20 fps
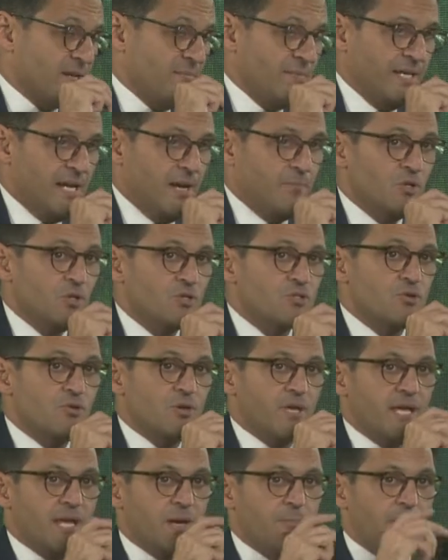I mean, I'm not
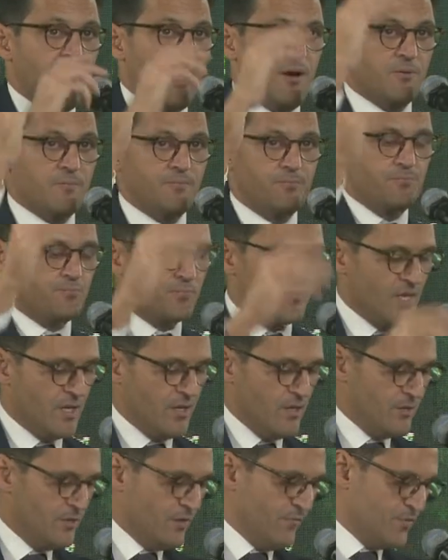talking about
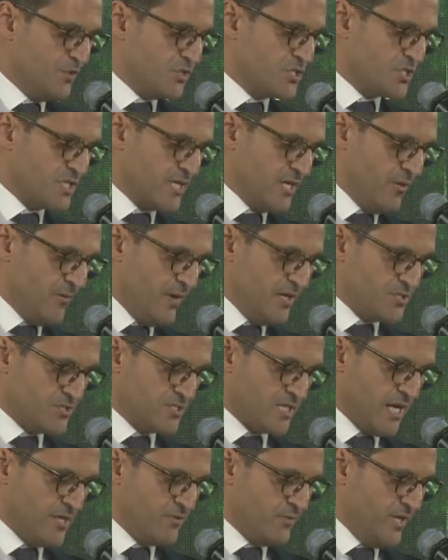the future
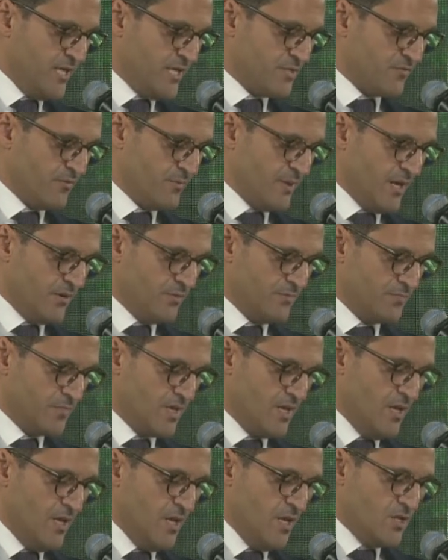generations 100 years from now.
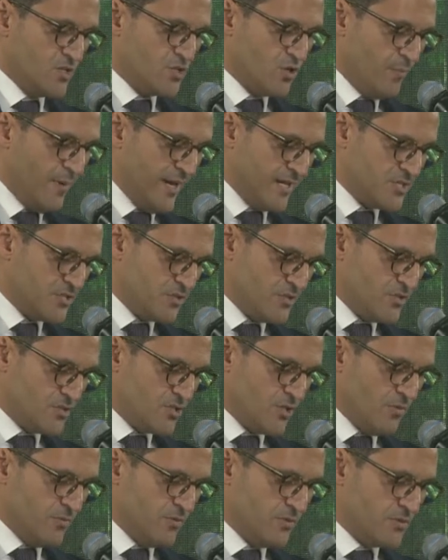So back to